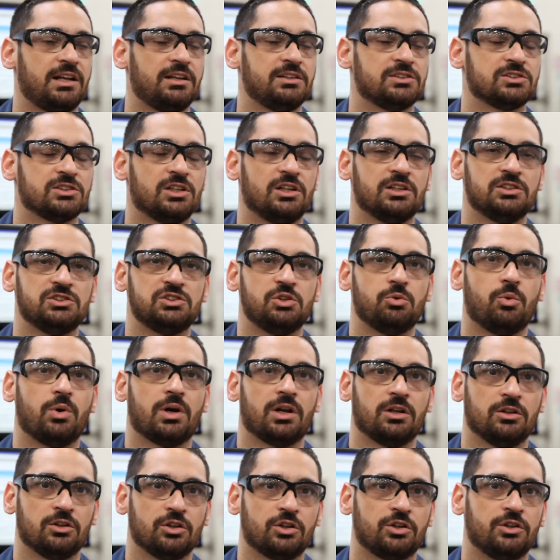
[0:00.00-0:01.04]
As long as you want
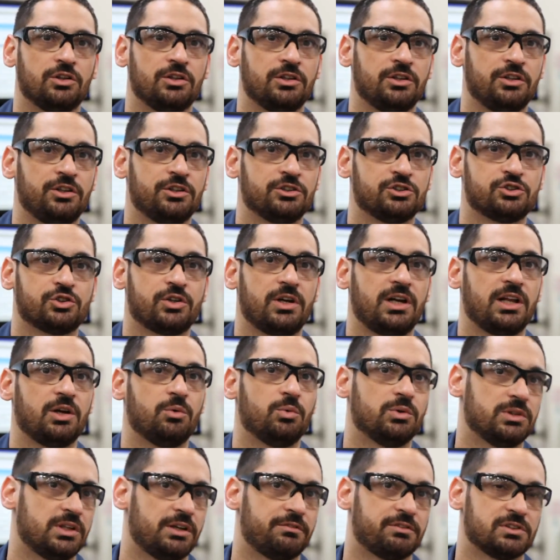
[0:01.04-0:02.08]
to learn, your training will
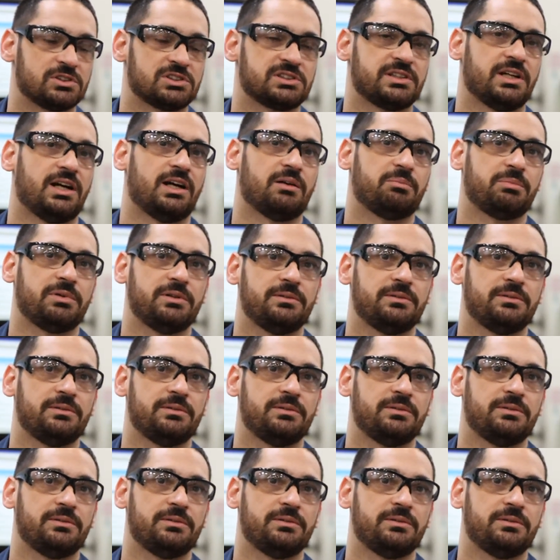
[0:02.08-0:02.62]
never stop.